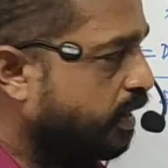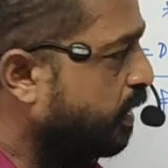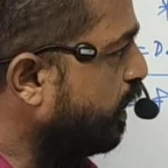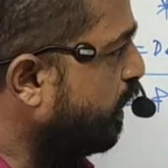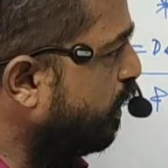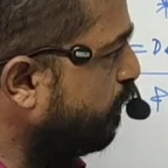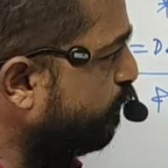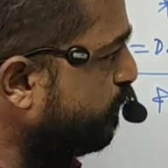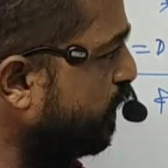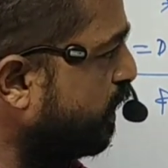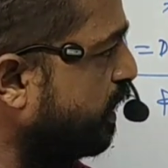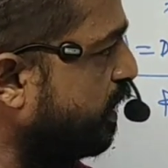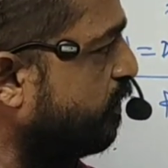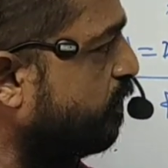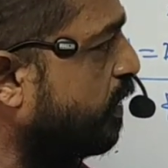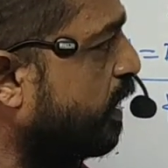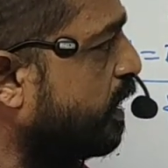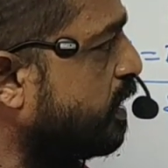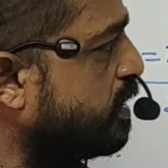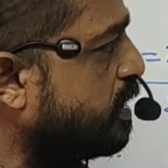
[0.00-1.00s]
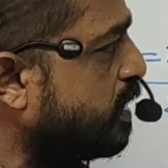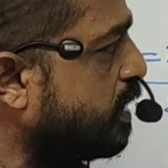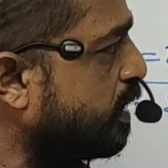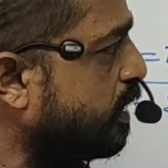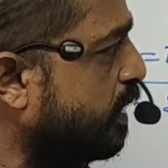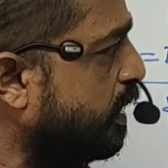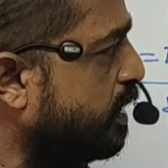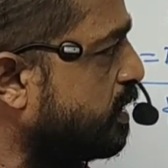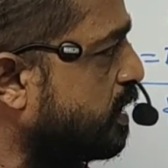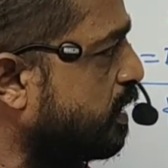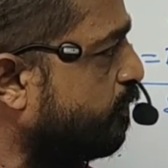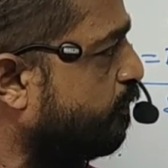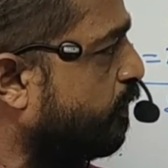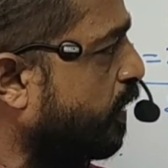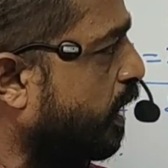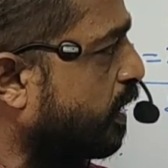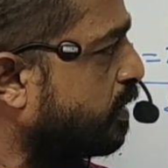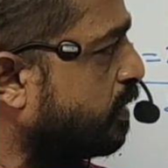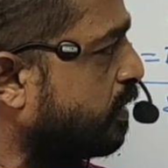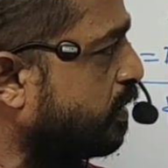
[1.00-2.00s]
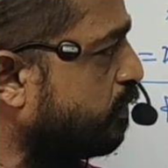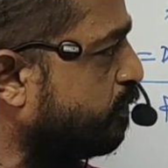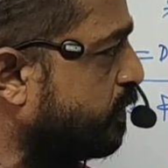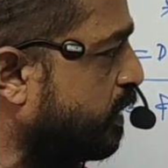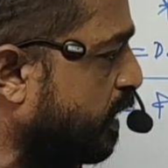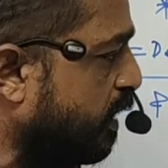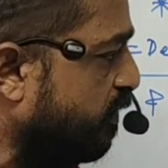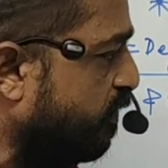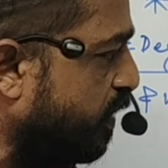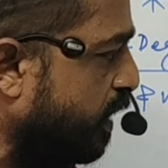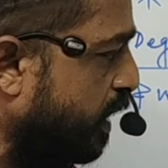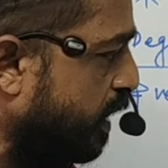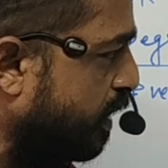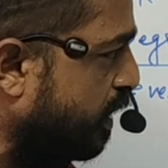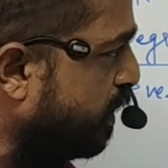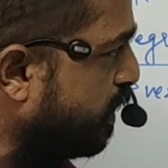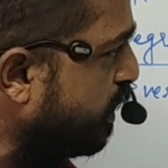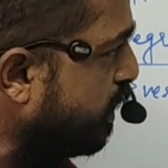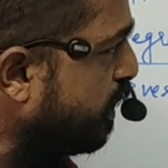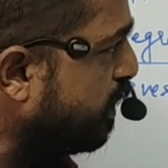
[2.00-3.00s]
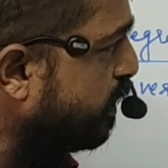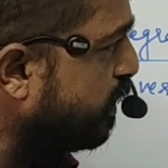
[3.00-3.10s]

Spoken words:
If the divisor is a factor of the dividend,